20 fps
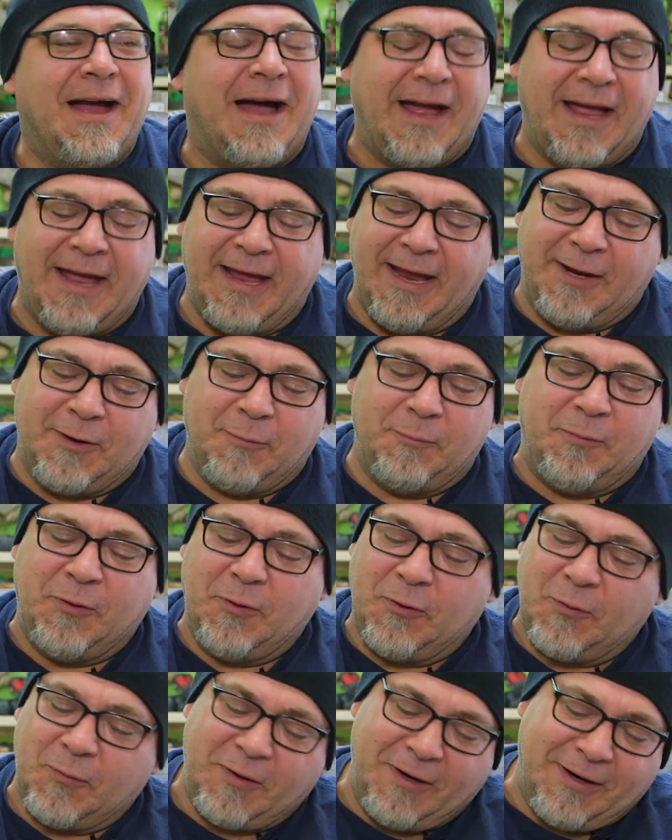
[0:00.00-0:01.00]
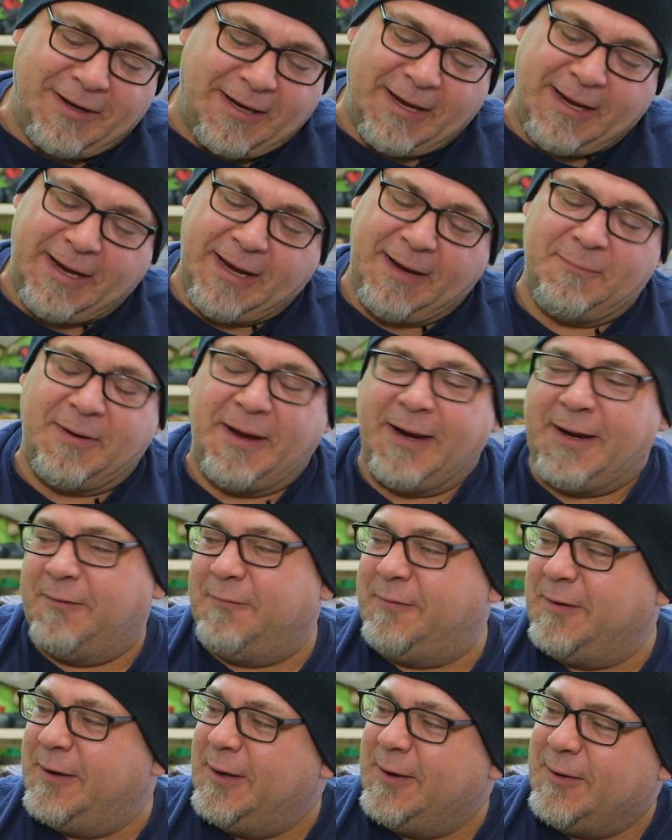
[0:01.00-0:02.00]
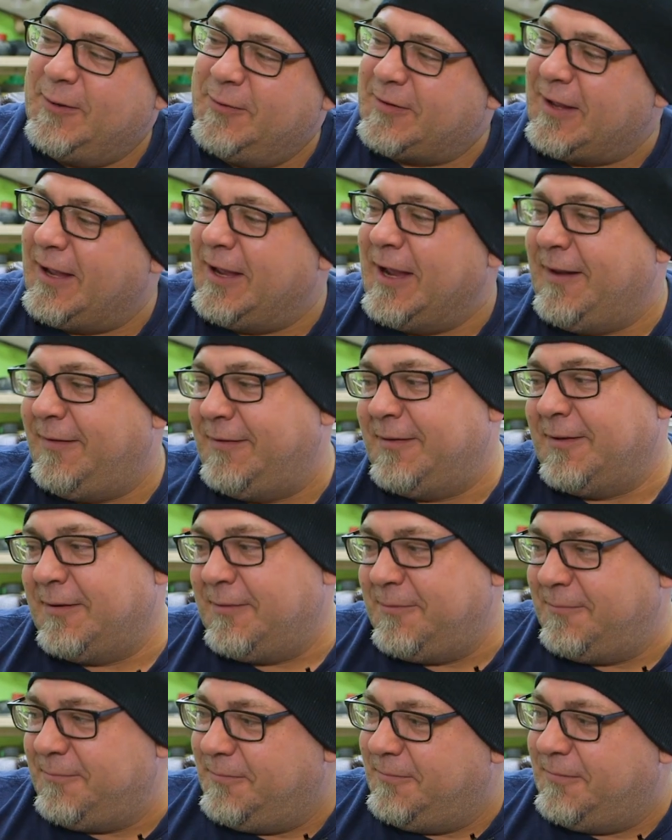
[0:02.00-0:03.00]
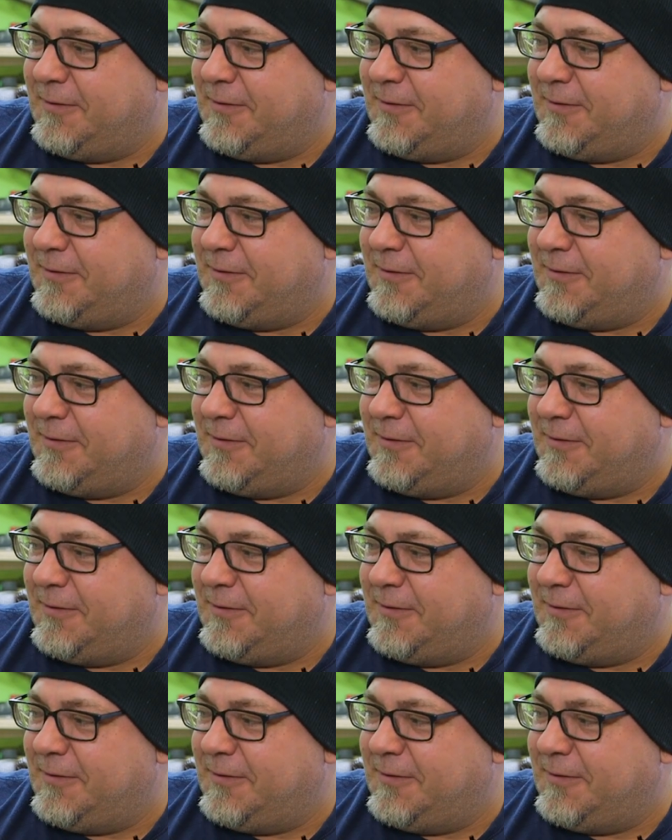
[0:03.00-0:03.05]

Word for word: I hate computer work, I hate making videos, I hate the,